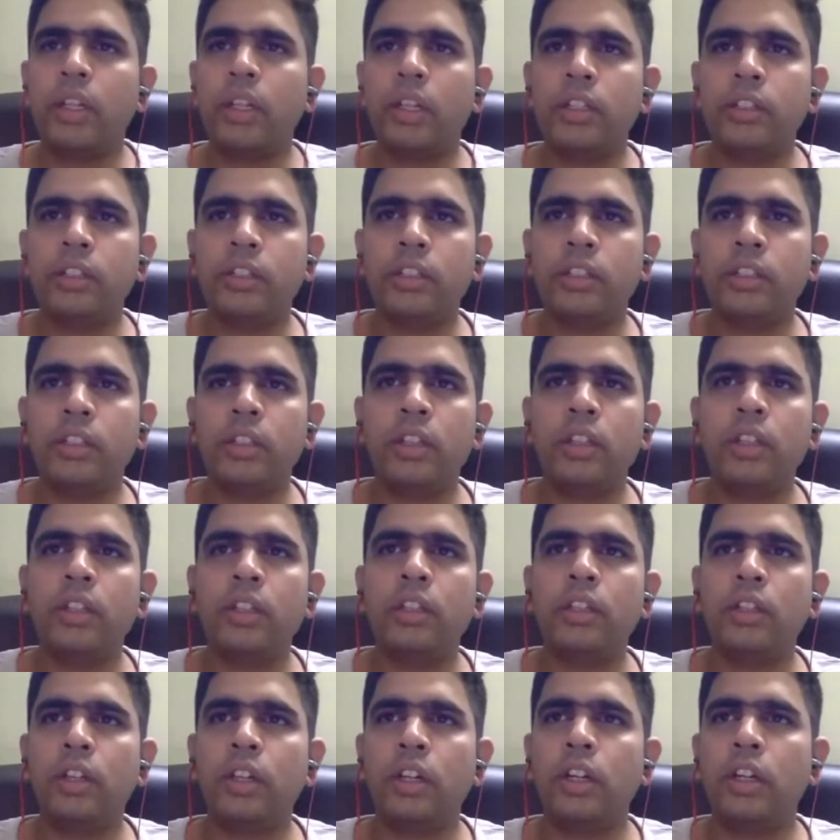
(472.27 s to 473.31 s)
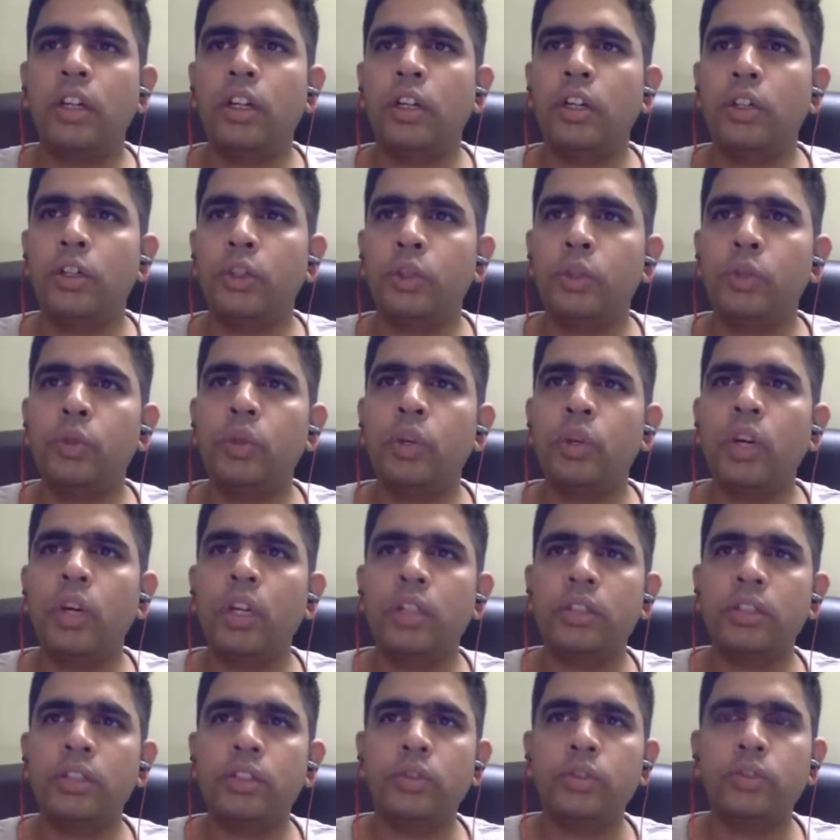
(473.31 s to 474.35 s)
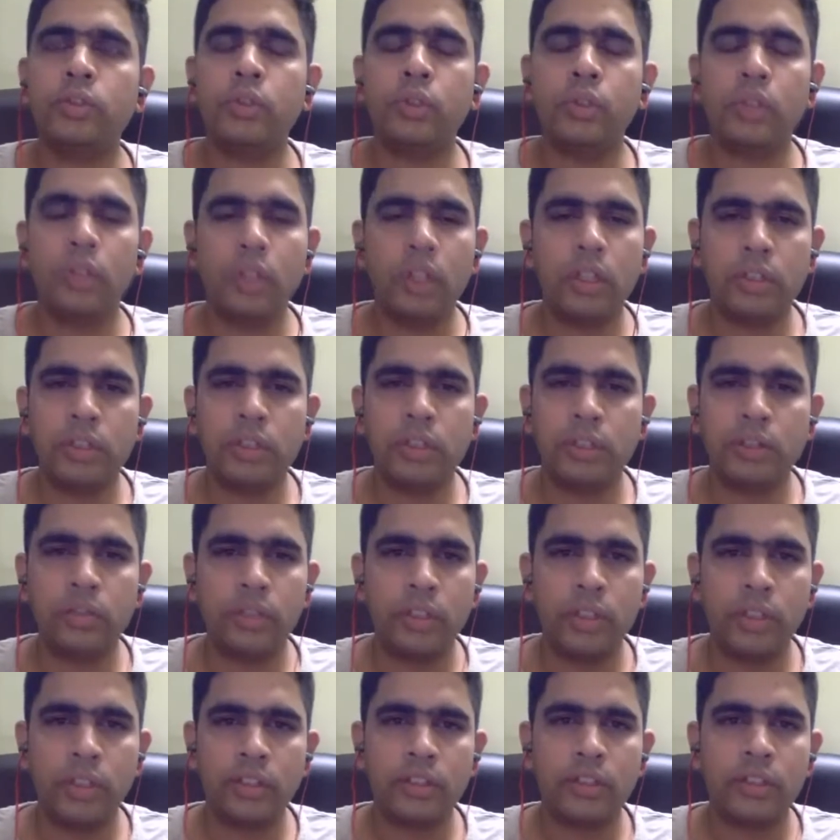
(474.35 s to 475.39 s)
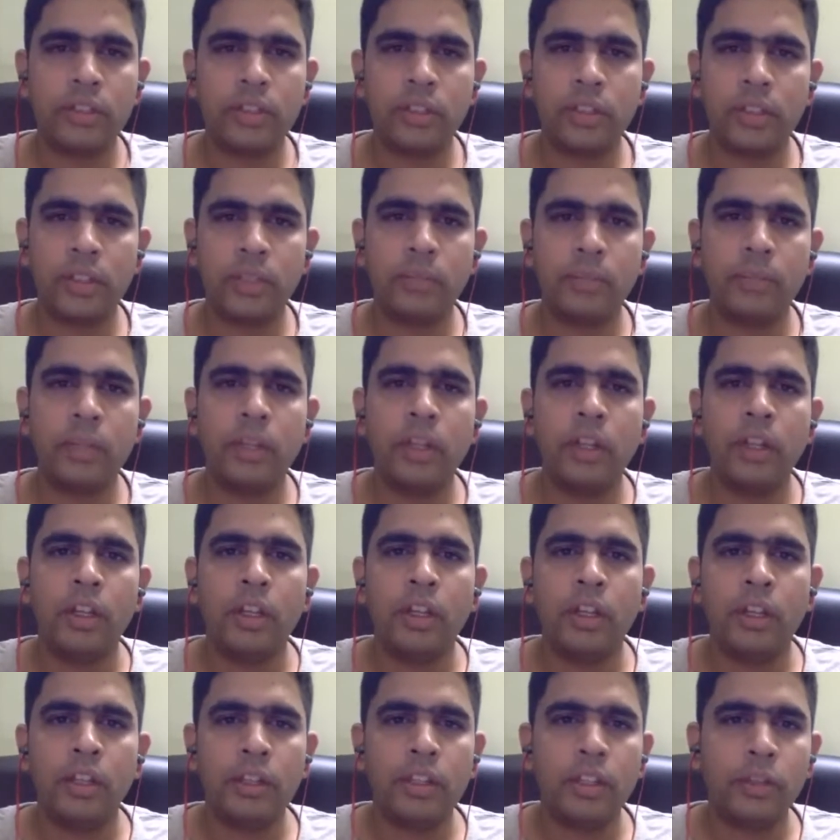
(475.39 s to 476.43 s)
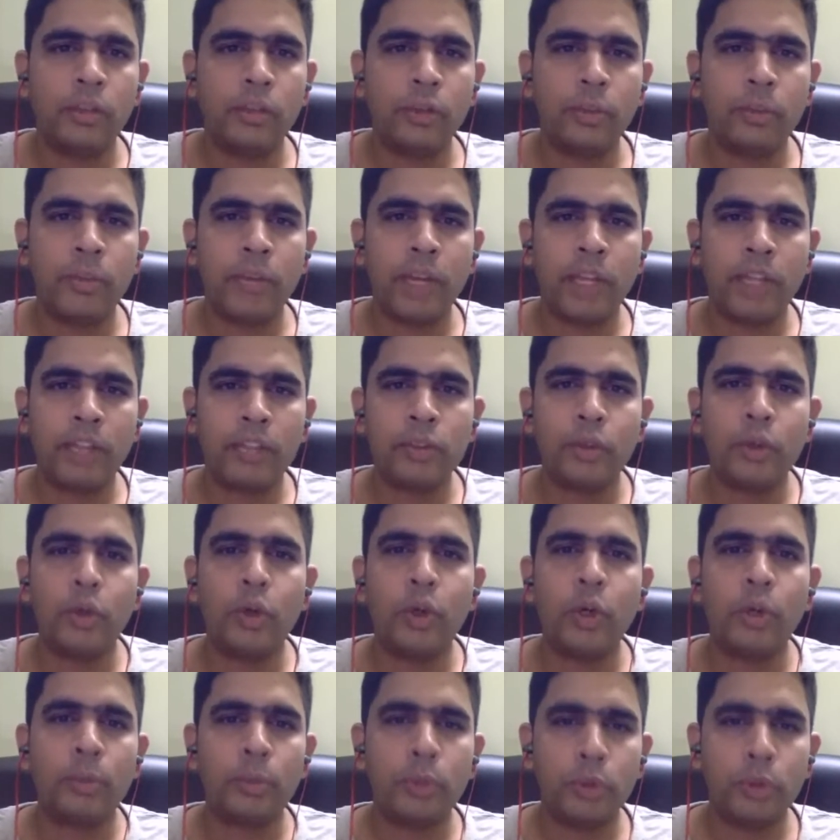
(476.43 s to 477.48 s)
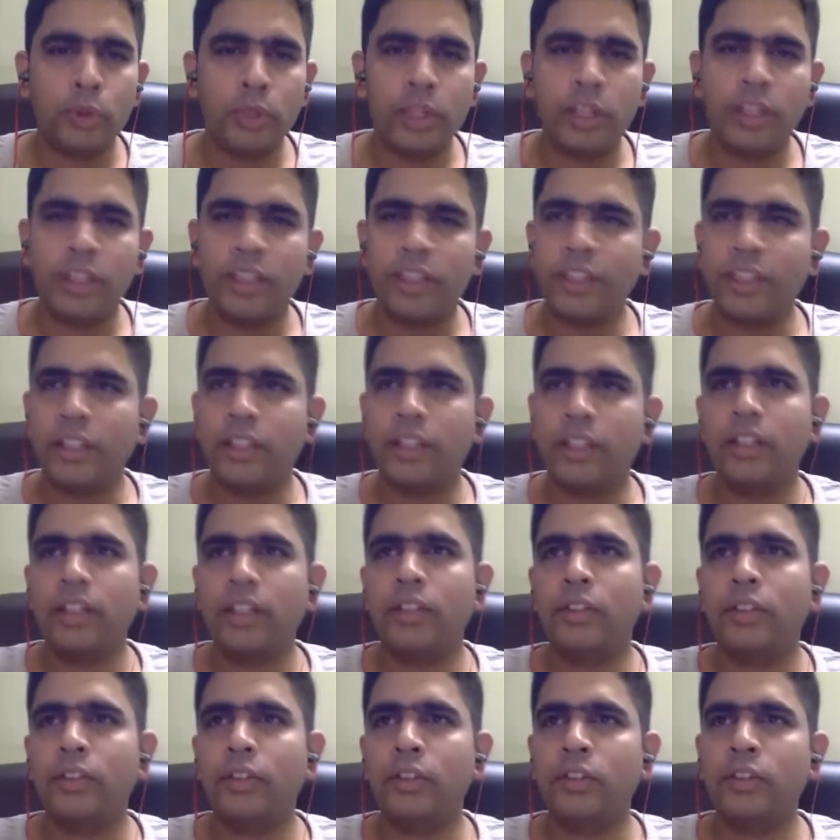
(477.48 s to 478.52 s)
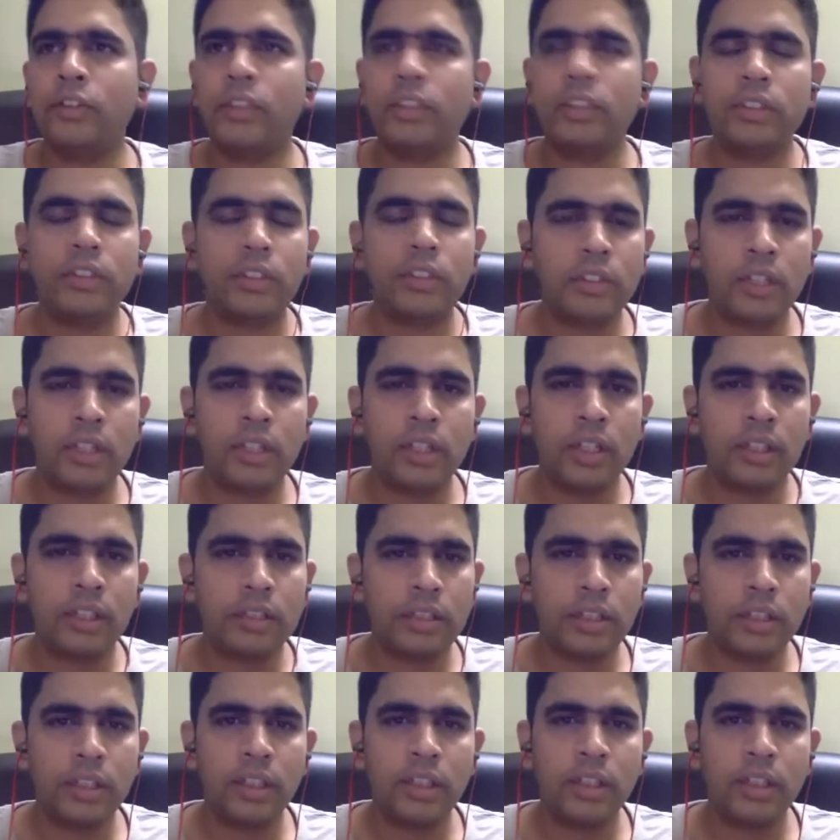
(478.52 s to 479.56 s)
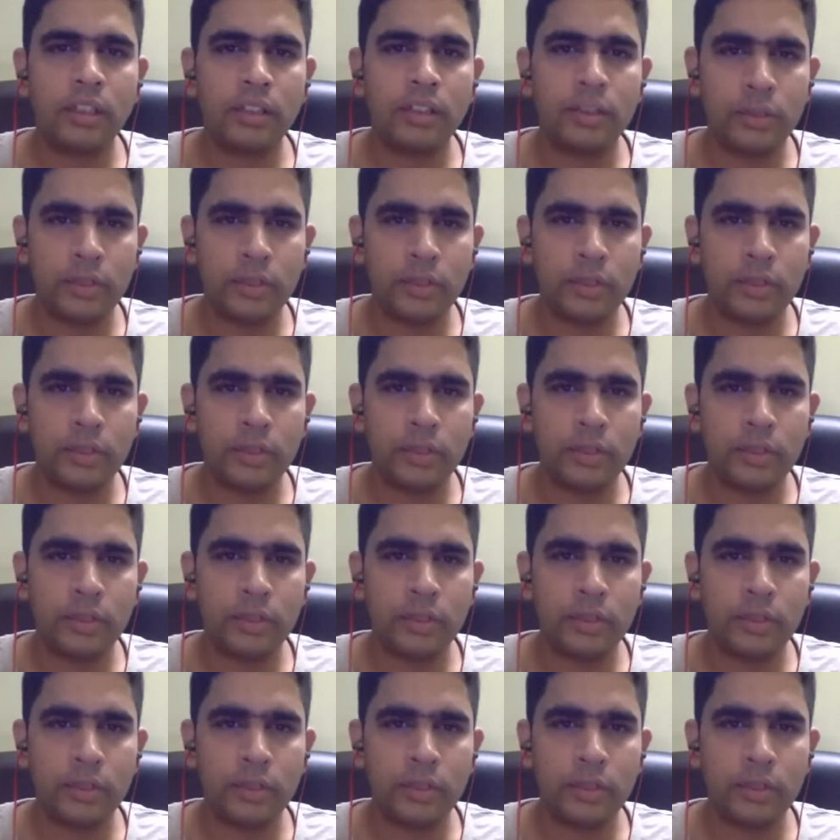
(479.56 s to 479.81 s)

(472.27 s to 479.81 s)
additional 2 hours to 4 hours of your extra time. That would max go up to like 15, 16 hours a day. You